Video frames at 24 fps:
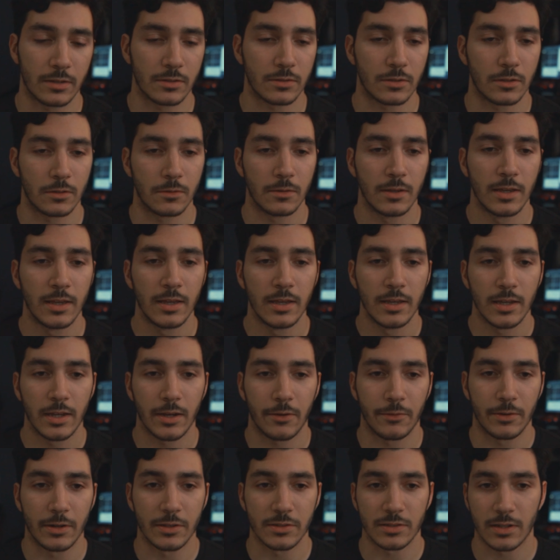So
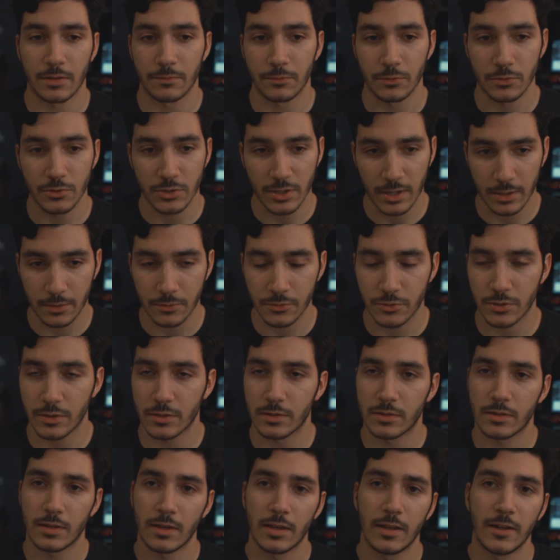every day's gonna have new
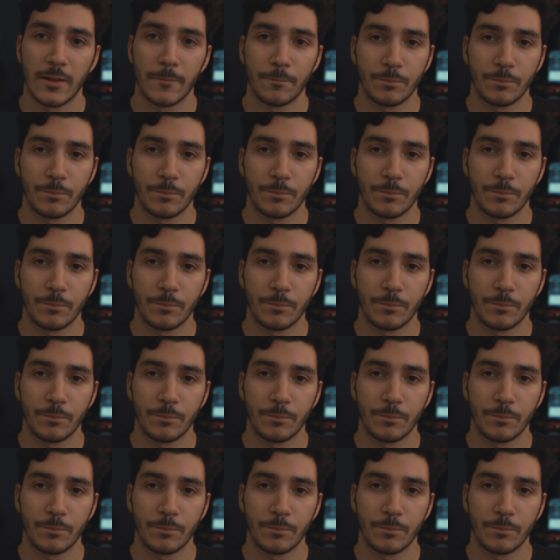challenges.